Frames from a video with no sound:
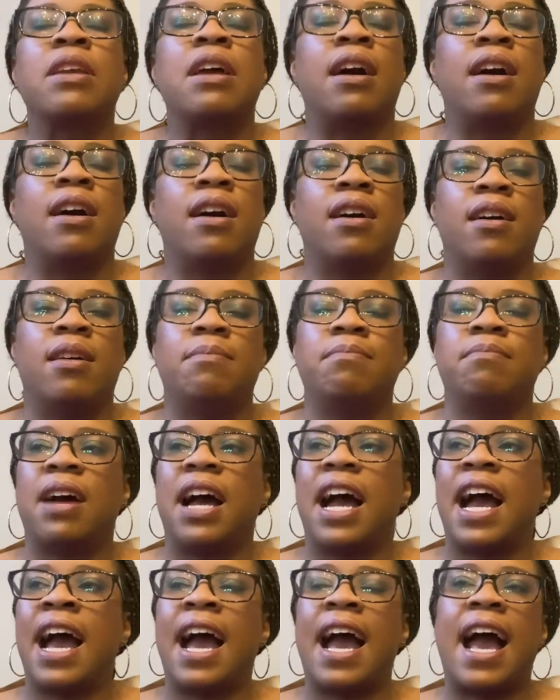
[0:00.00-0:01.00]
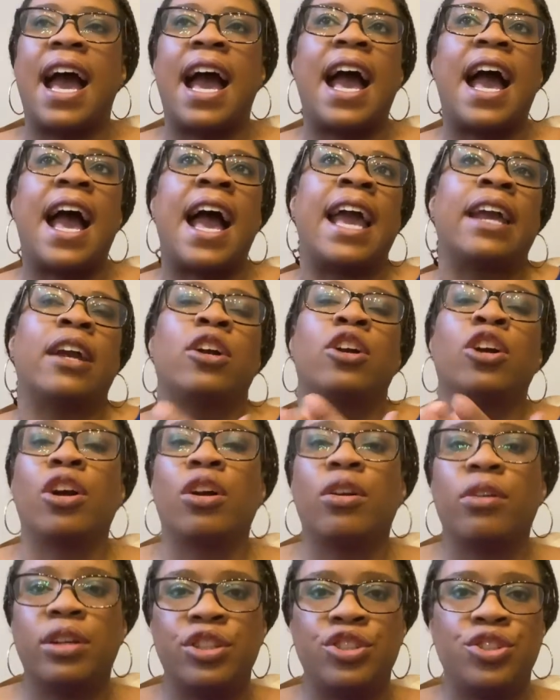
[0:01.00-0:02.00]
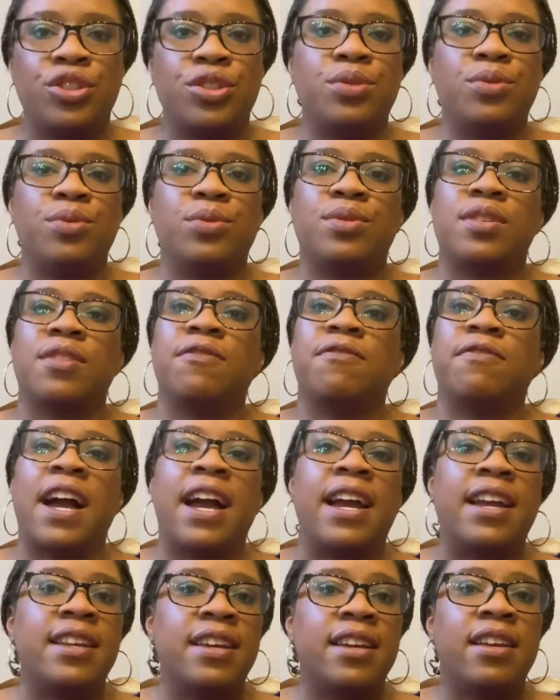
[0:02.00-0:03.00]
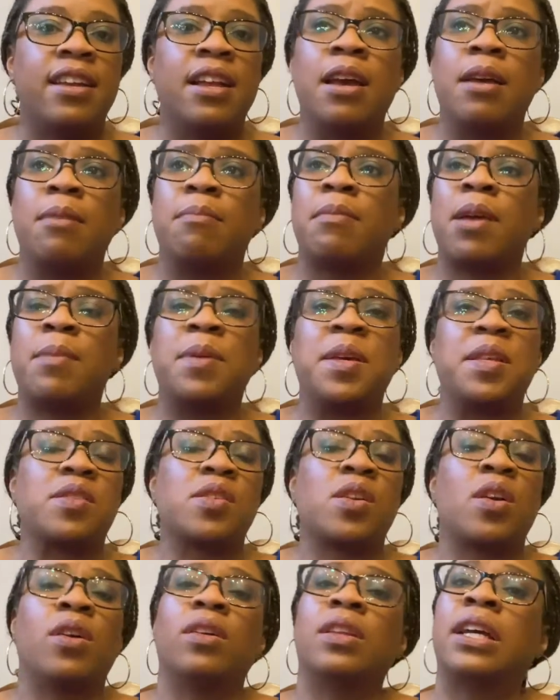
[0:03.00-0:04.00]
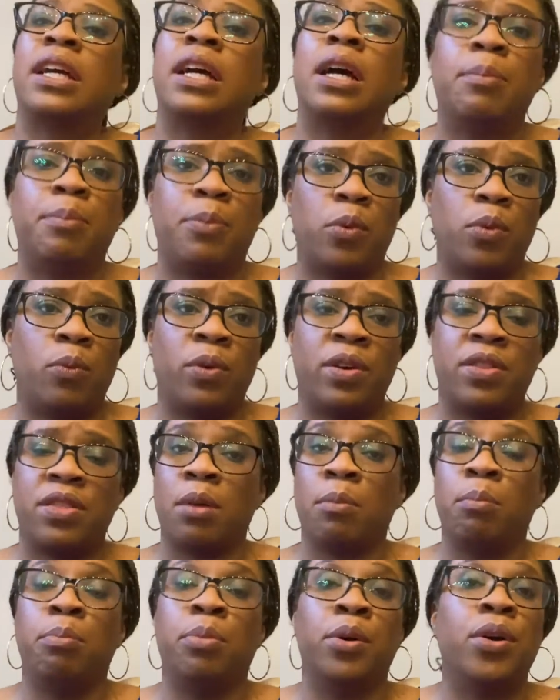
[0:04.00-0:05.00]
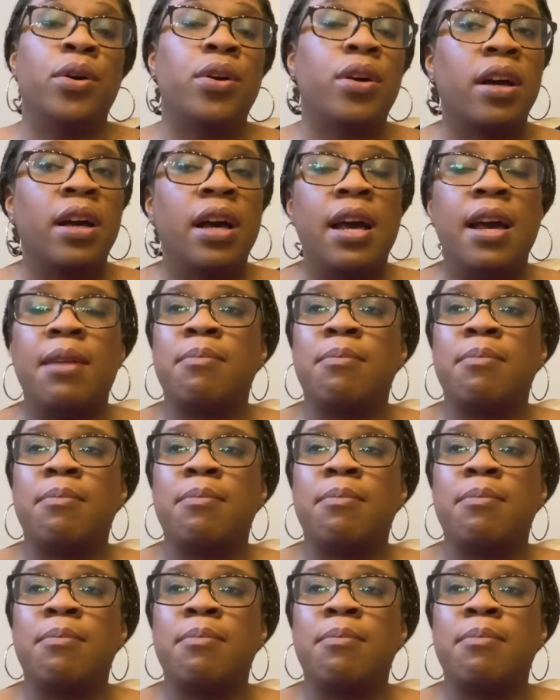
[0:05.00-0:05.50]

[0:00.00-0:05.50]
I encourage you to find it. Maybe it's curling up with a book.